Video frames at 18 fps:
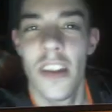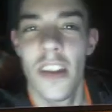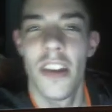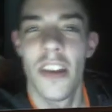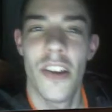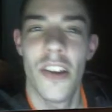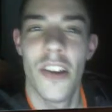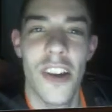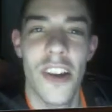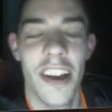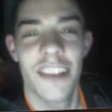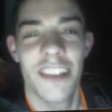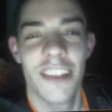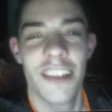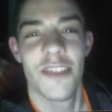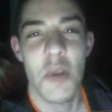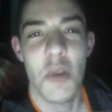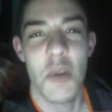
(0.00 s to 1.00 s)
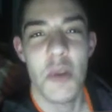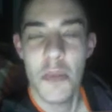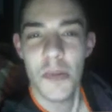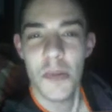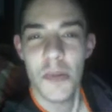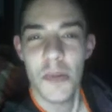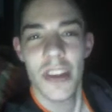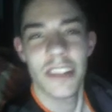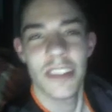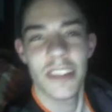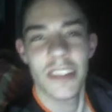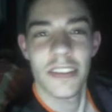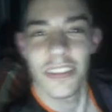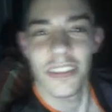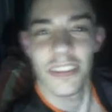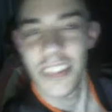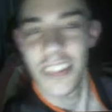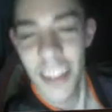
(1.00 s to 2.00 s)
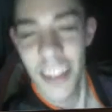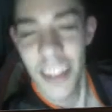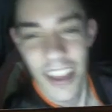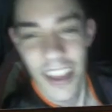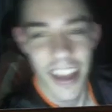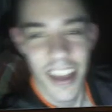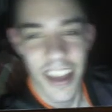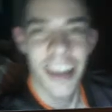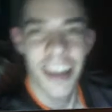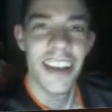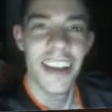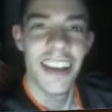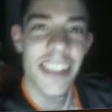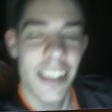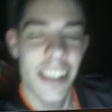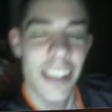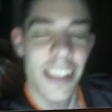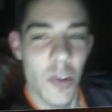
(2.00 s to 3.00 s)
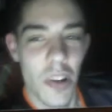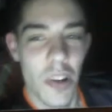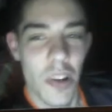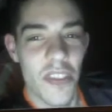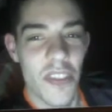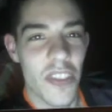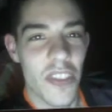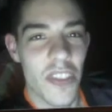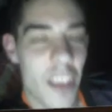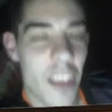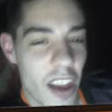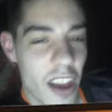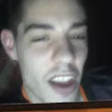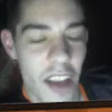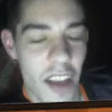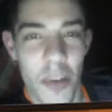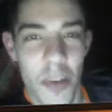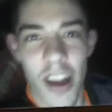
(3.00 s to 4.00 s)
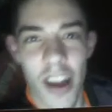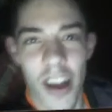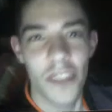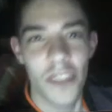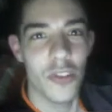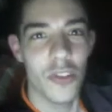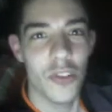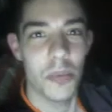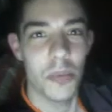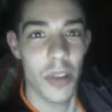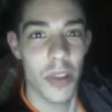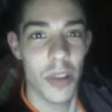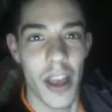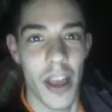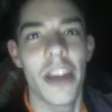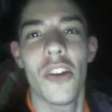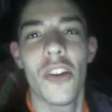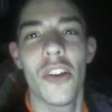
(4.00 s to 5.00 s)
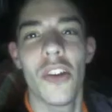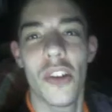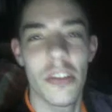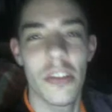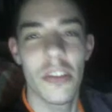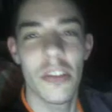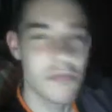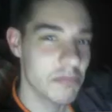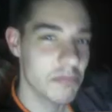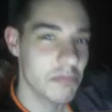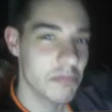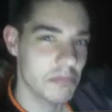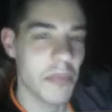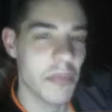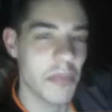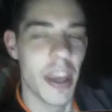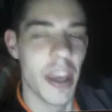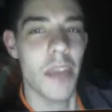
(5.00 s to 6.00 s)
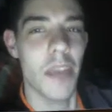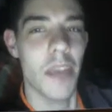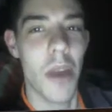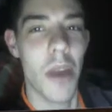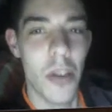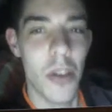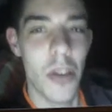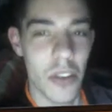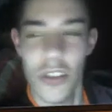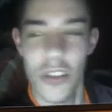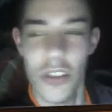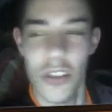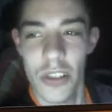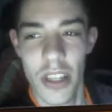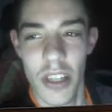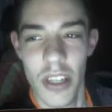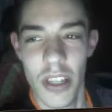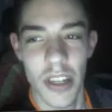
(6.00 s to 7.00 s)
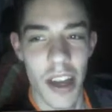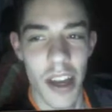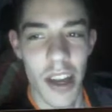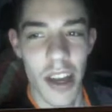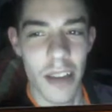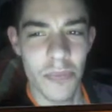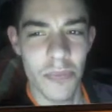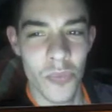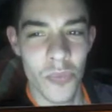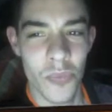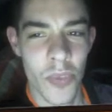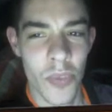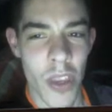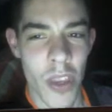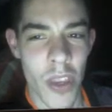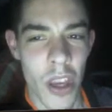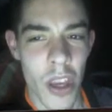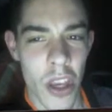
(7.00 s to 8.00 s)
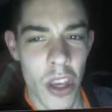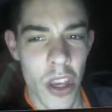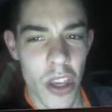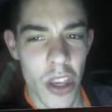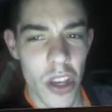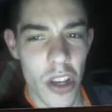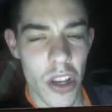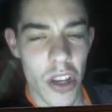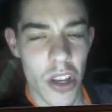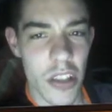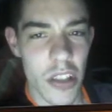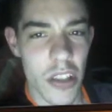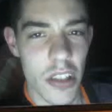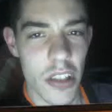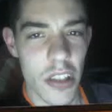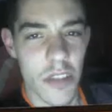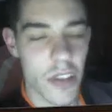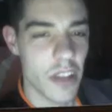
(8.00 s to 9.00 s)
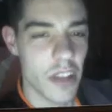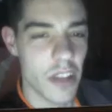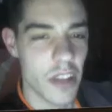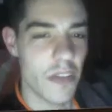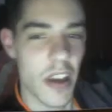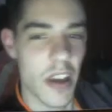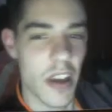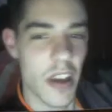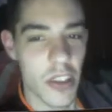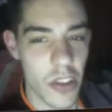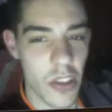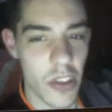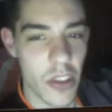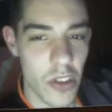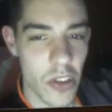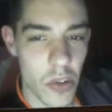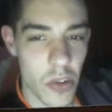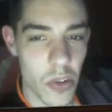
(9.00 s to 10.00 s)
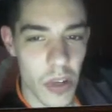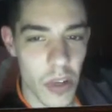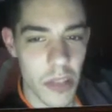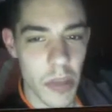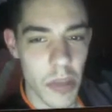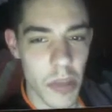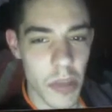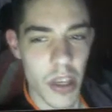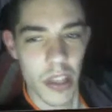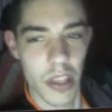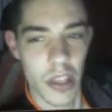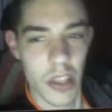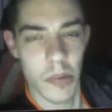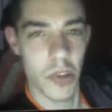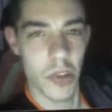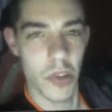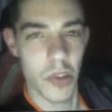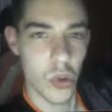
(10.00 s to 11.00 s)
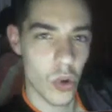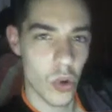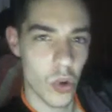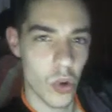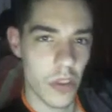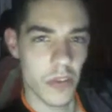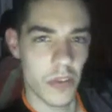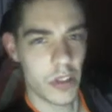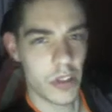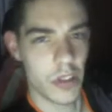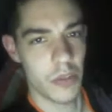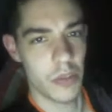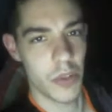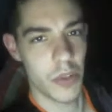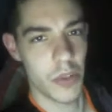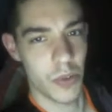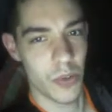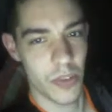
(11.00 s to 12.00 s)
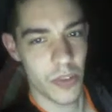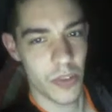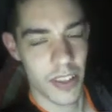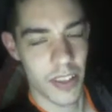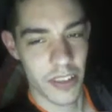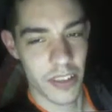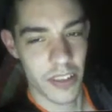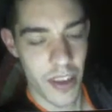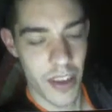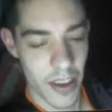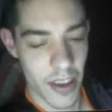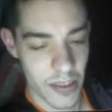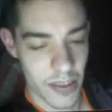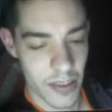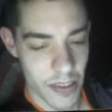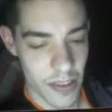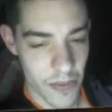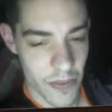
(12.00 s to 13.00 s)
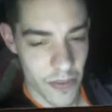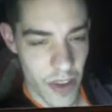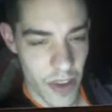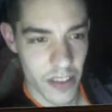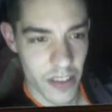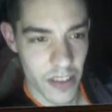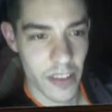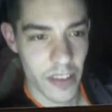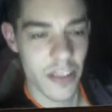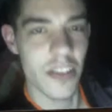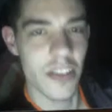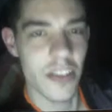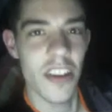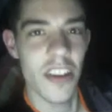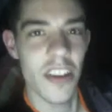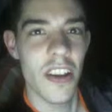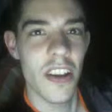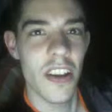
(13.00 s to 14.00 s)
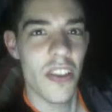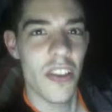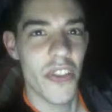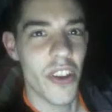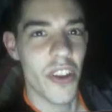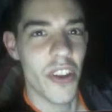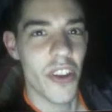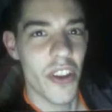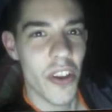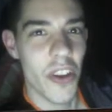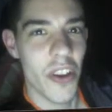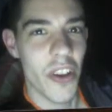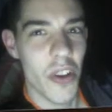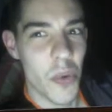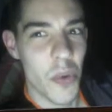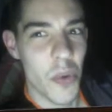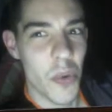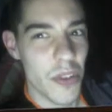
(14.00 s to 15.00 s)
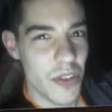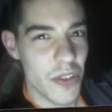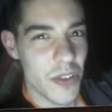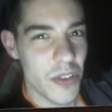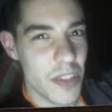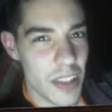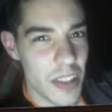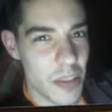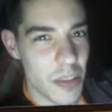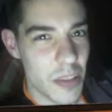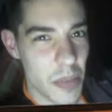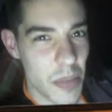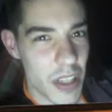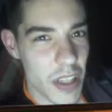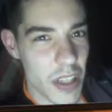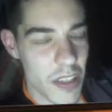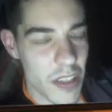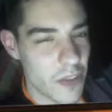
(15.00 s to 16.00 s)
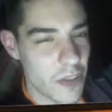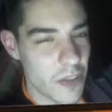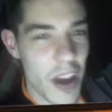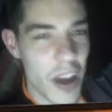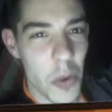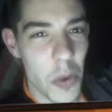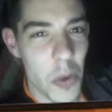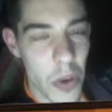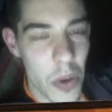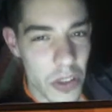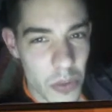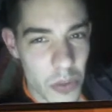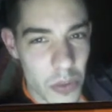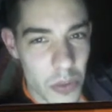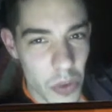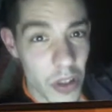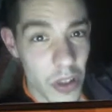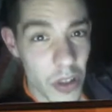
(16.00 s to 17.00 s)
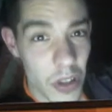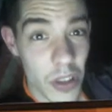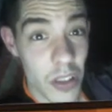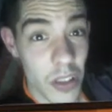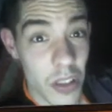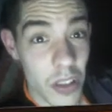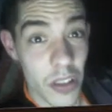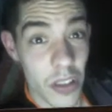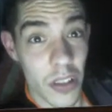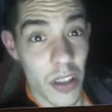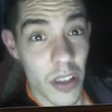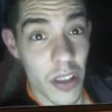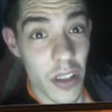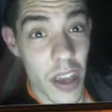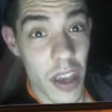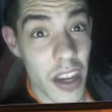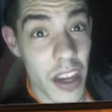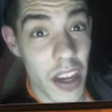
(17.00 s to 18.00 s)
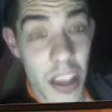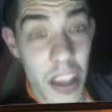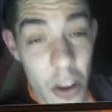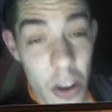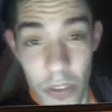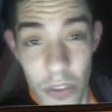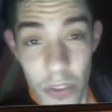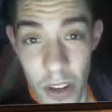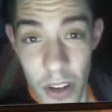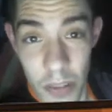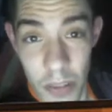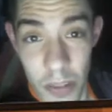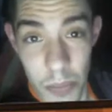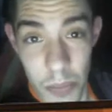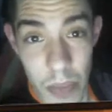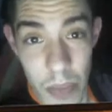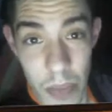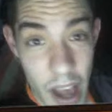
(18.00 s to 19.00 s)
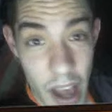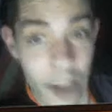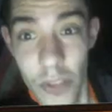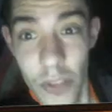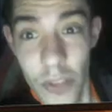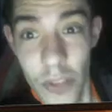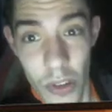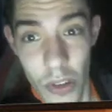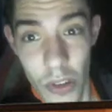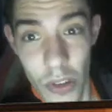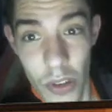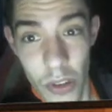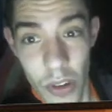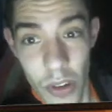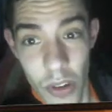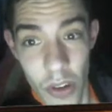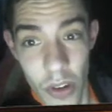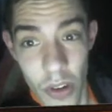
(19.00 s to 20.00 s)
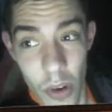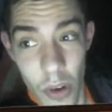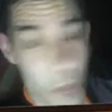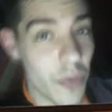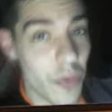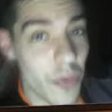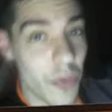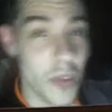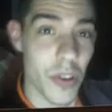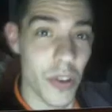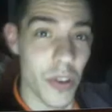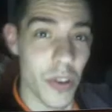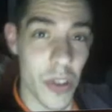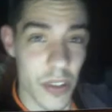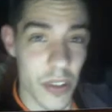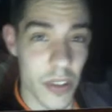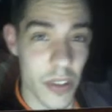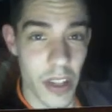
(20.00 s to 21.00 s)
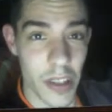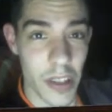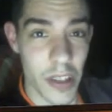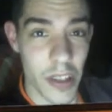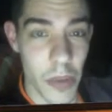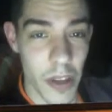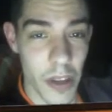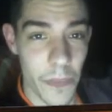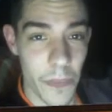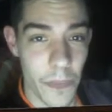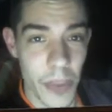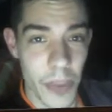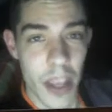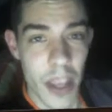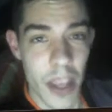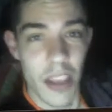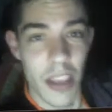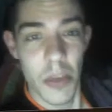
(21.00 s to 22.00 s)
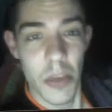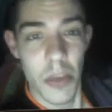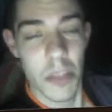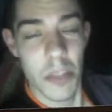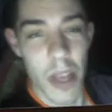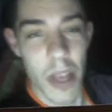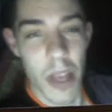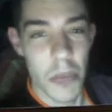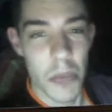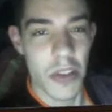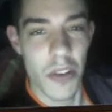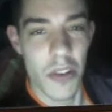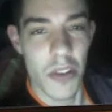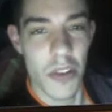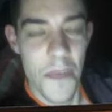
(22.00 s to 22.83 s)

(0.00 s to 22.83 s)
Hi, remember me? Well, I have to reply to your email that you sent. It's funny fact that you always make out to be you're the victim in all this, and the fact is that what you did to me is far worse than what any girlfriend after you or before you has done to me. Let me explain myself.